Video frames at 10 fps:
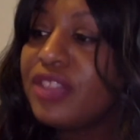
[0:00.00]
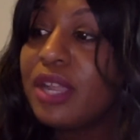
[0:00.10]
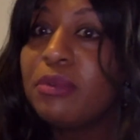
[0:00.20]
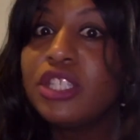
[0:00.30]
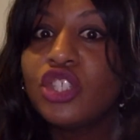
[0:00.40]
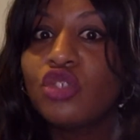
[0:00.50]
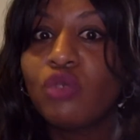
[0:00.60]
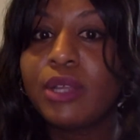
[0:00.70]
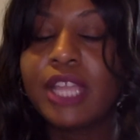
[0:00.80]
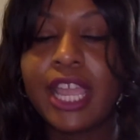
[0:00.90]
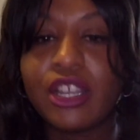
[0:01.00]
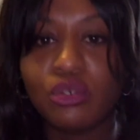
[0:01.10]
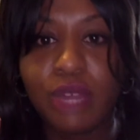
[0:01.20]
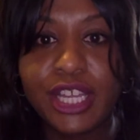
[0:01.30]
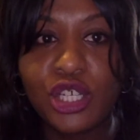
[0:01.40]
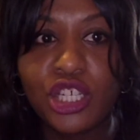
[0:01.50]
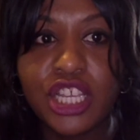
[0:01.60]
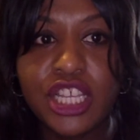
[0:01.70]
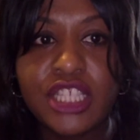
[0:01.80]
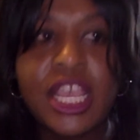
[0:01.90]
There was this great, they had great
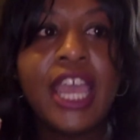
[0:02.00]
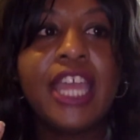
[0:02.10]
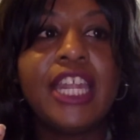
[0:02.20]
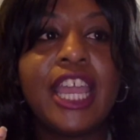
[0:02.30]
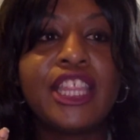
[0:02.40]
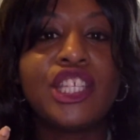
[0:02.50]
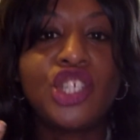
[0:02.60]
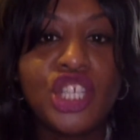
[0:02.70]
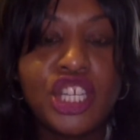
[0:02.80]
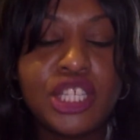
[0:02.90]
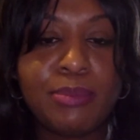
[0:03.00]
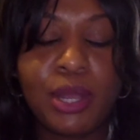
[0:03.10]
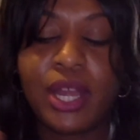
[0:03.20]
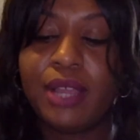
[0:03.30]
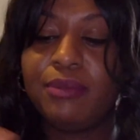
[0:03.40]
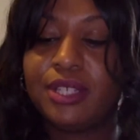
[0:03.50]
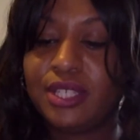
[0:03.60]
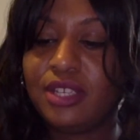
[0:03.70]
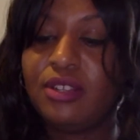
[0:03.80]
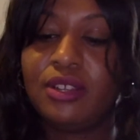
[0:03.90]
cookies and they had the cheese bar. It was,
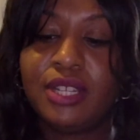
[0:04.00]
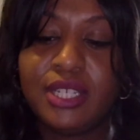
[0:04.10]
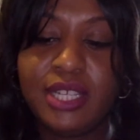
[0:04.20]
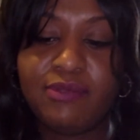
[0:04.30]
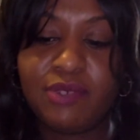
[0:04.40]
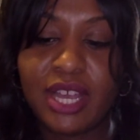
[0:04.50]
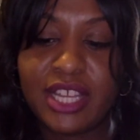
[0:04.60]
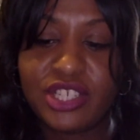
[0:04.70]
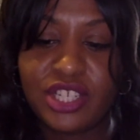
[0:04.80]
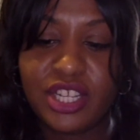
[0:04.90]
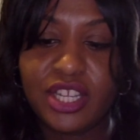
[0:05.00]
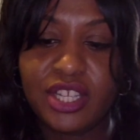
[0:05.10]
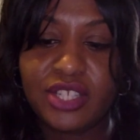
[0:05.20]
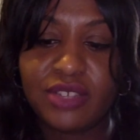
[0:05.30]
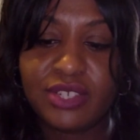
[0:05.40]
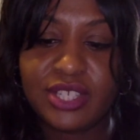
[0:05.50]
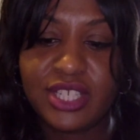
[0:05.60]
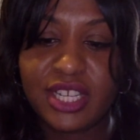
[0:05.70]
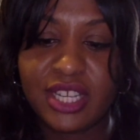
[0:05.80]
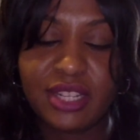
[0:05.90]
you know, the deep fried cheese on the
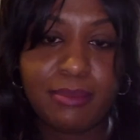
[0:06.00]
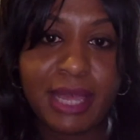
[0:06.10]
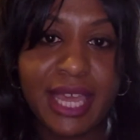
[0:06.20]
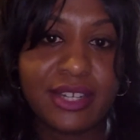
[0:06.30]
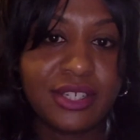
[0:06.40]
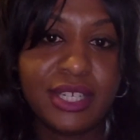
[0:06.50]
stick in the batter.